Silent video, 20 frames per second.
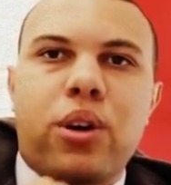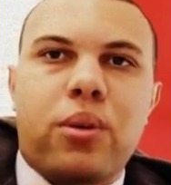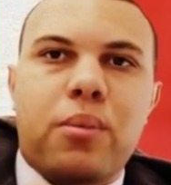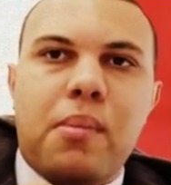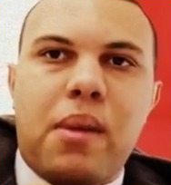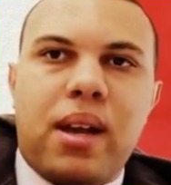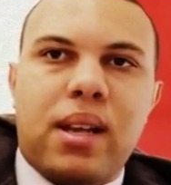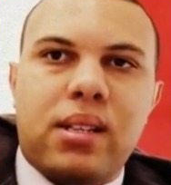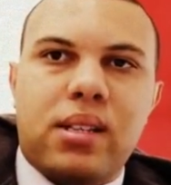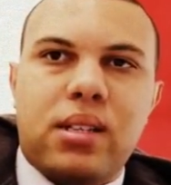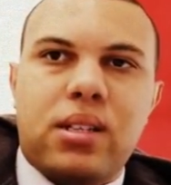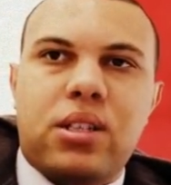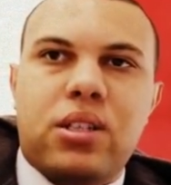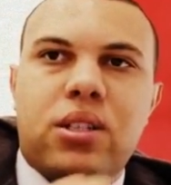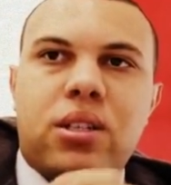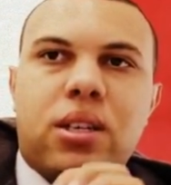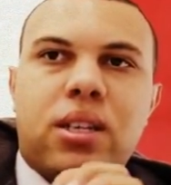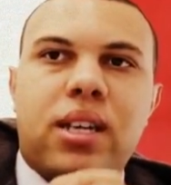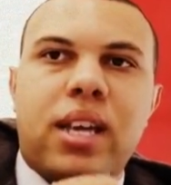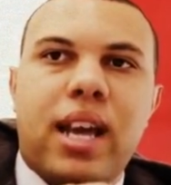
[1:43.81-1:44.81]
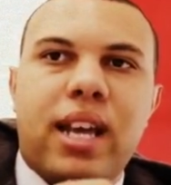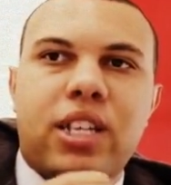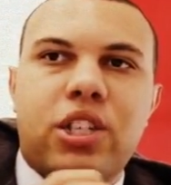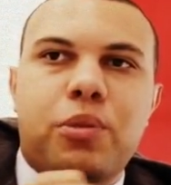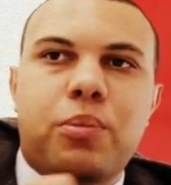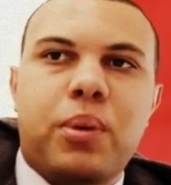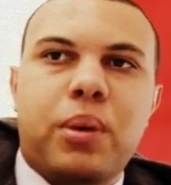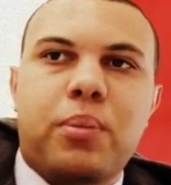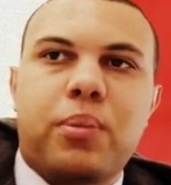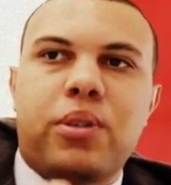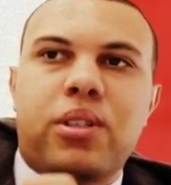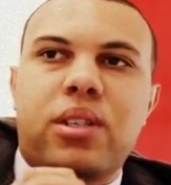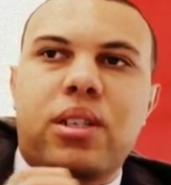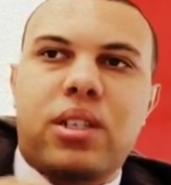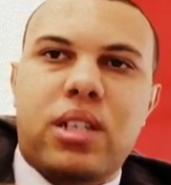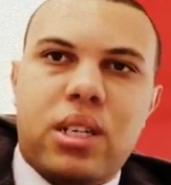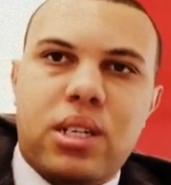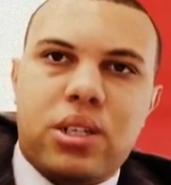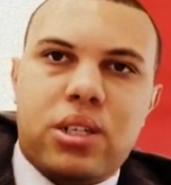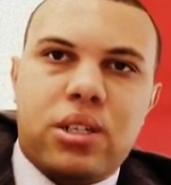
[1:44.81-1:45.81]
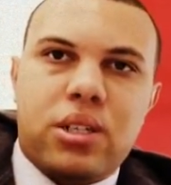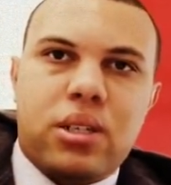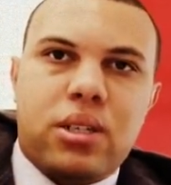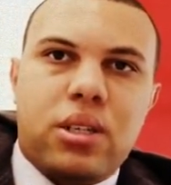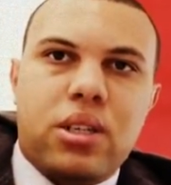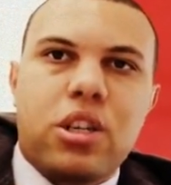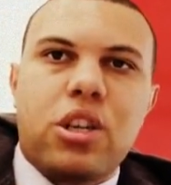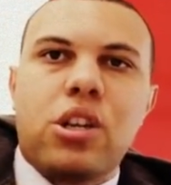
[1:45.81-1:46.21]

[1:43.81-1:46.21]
your message to catch people's attention,